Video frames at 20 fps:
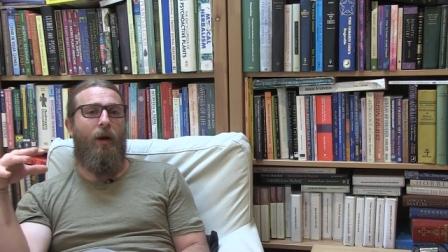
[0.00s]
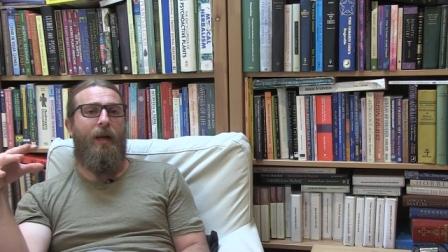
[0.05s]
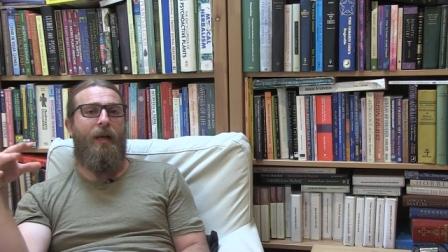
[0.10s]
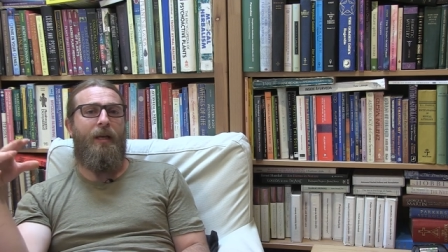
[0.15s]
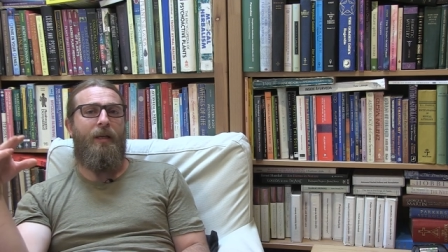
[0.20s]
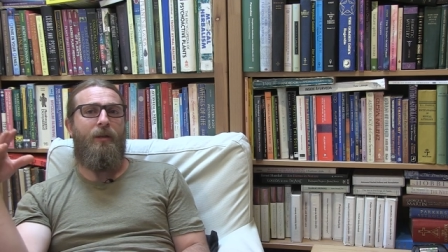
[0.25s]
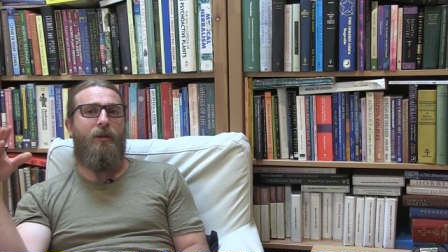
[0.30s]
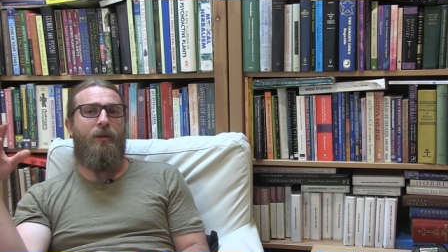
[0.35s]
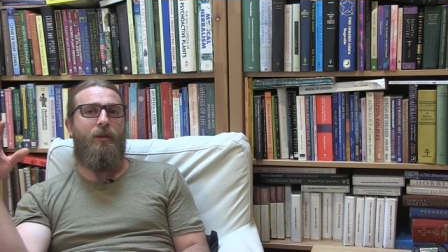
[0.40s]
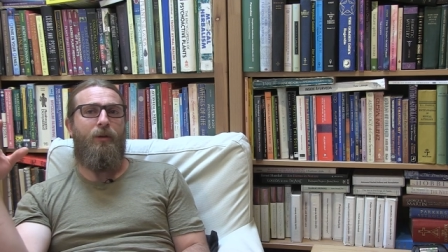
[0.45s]

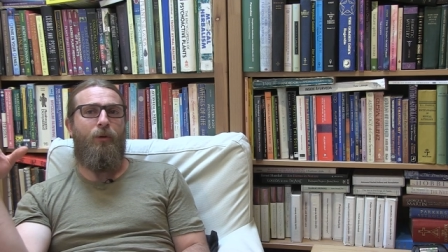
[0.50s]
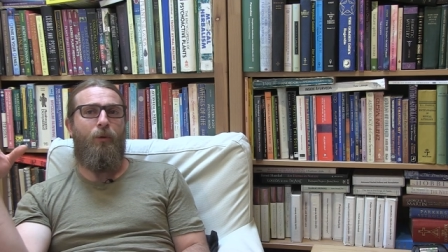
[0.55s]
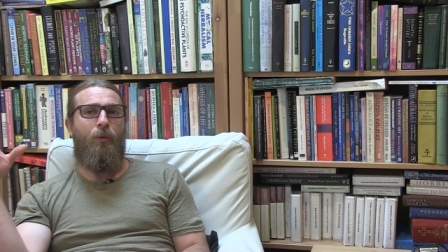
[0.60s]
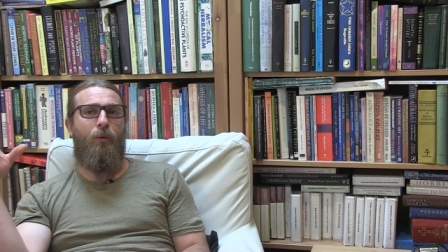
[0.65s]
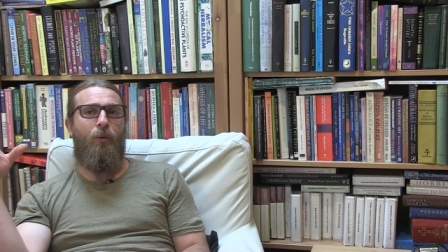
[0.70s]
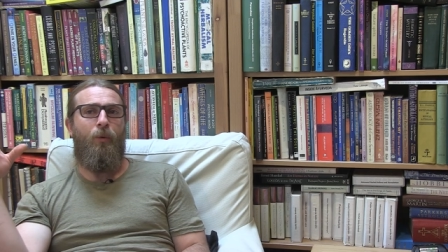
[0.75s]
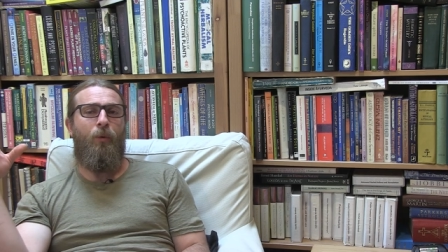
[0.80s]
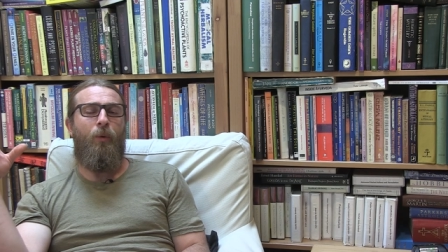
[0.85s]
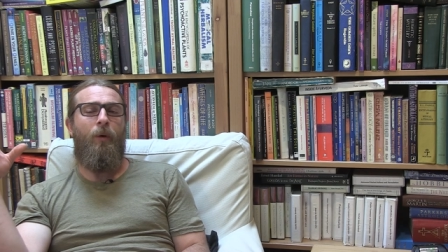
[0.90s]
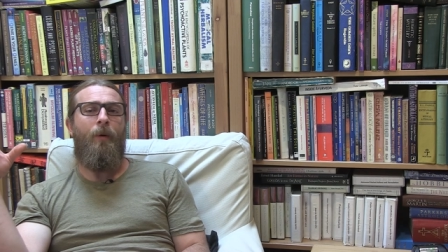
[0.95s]

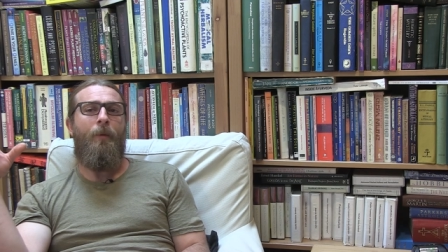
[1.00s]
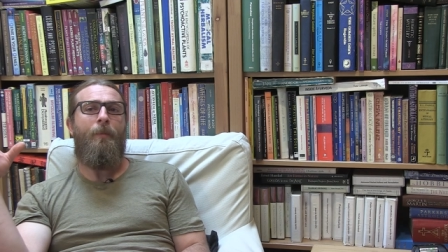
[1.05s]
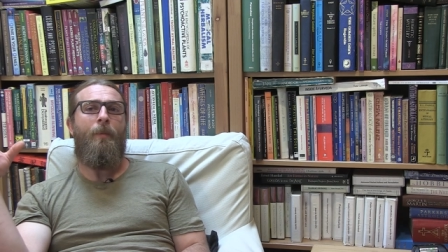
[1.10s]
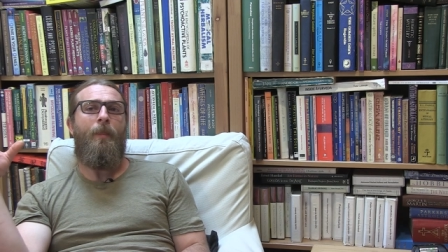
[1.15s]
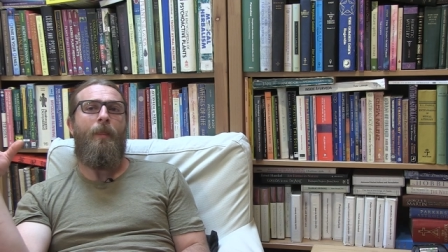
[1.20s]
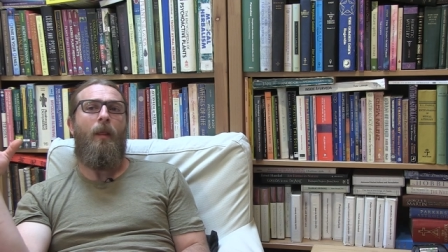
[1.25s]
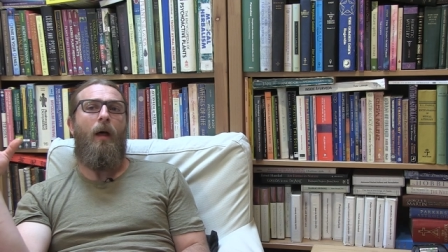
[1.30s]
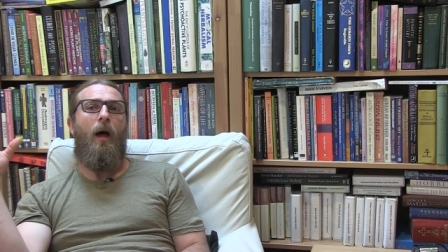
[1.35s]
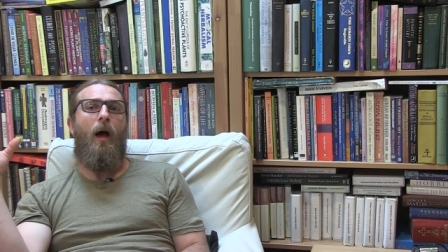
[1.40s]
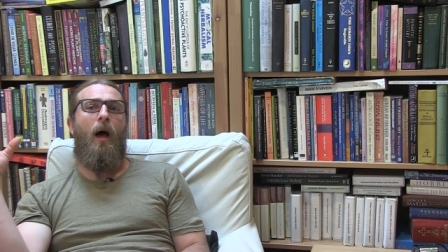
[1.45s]
into
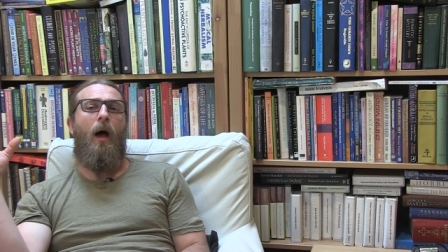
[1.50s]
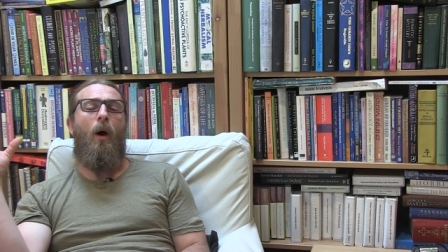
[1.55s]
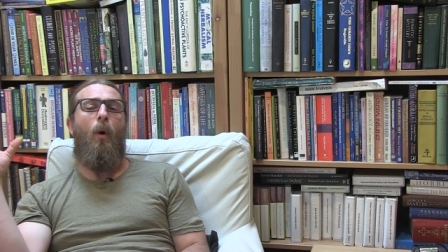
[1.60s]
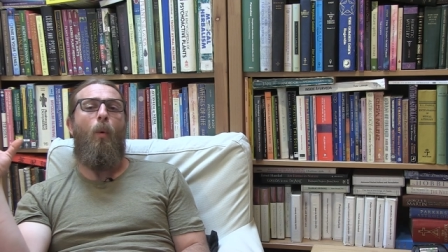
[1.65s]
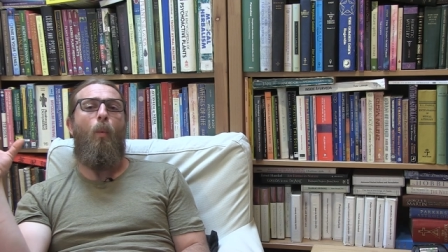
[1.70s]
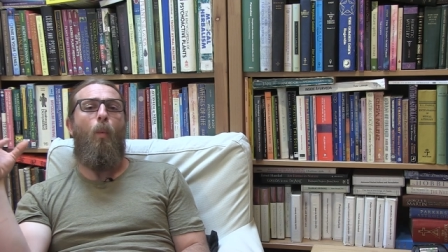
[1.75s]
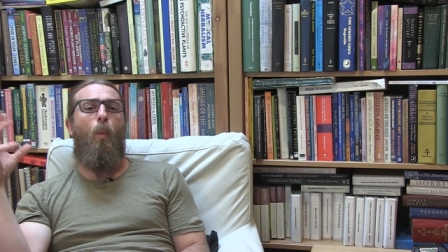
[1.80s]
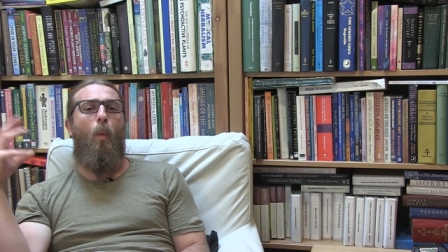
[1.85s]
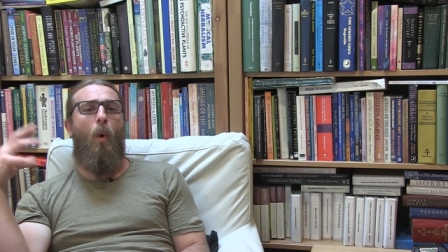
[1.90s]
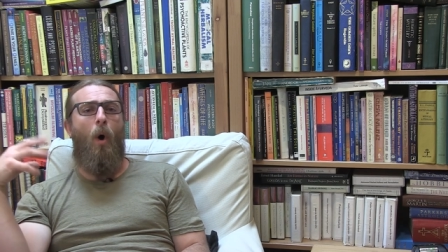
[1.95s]
uh,
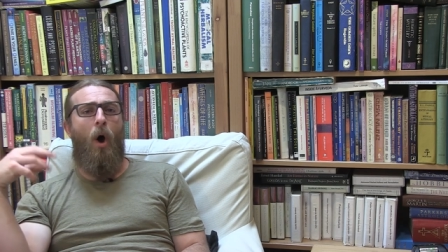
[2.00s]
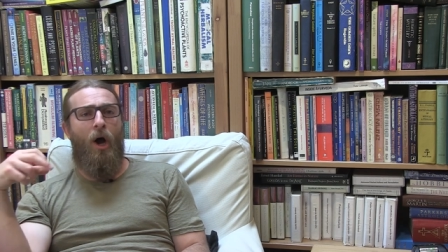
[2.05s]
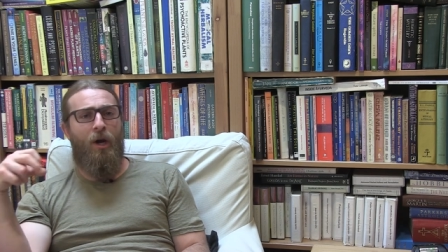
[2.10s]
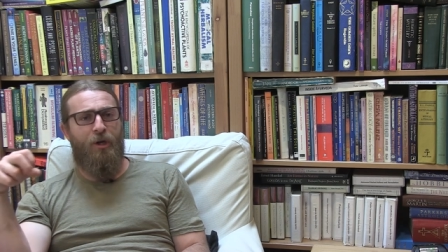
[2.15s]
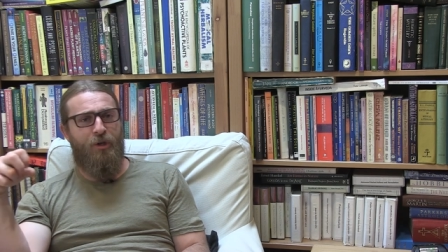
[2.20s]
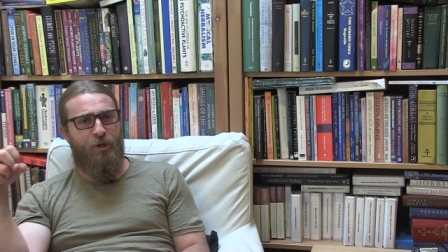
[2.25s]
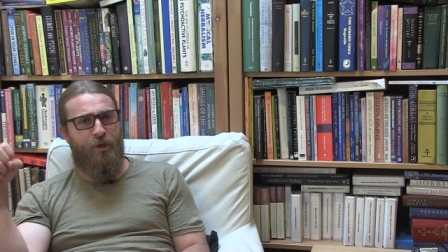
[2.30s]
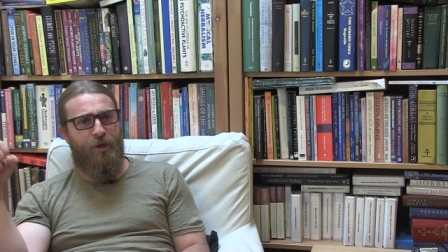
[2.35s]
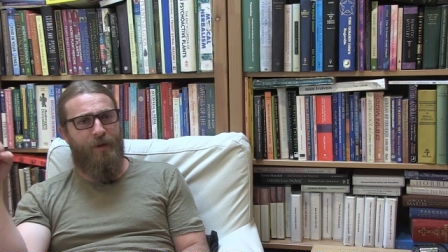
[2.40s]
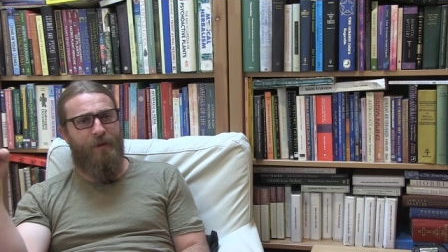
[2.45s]

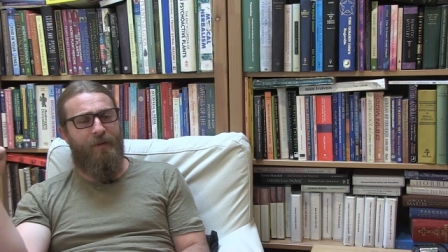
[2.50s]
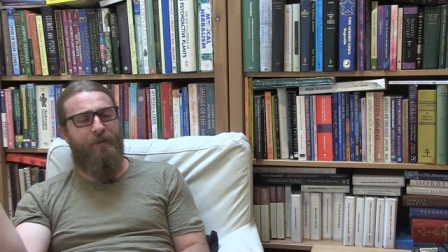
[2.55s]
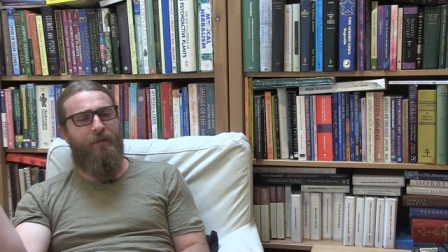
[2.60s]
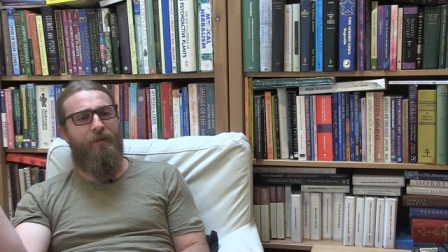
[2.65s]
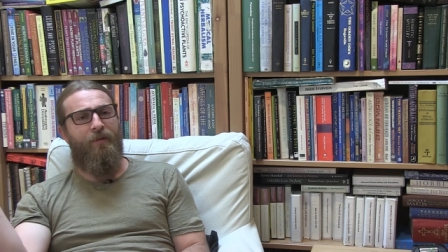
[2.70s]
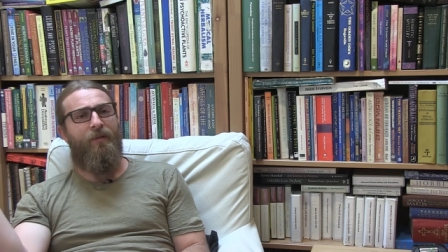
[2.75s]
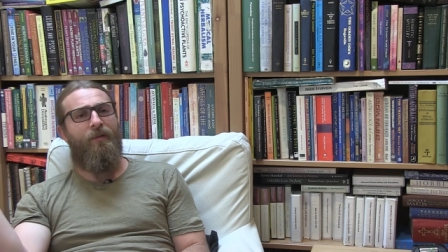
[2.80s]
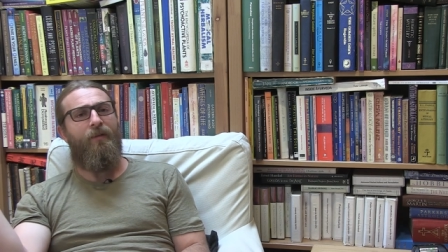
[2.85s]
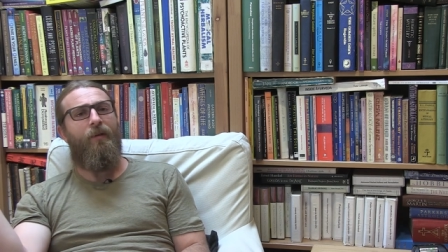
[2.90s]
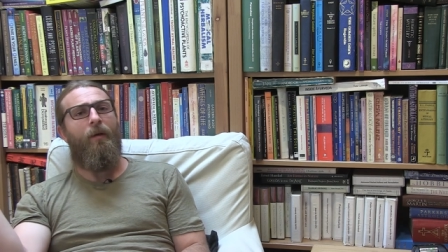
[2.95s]

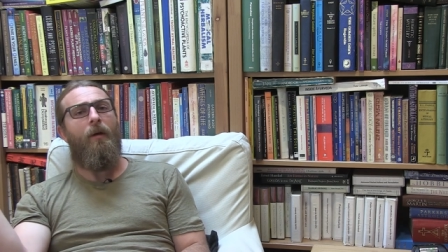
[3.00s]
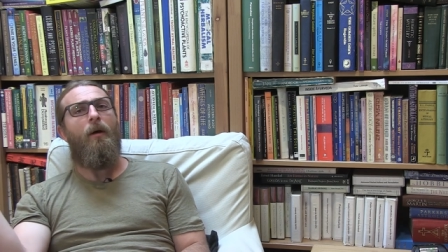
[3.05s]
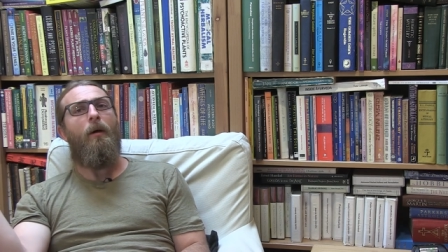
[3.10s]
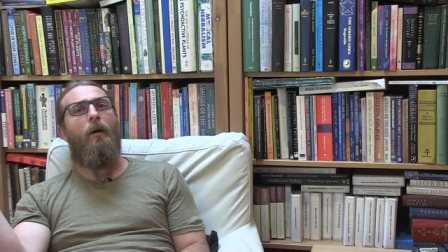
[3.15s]
washes,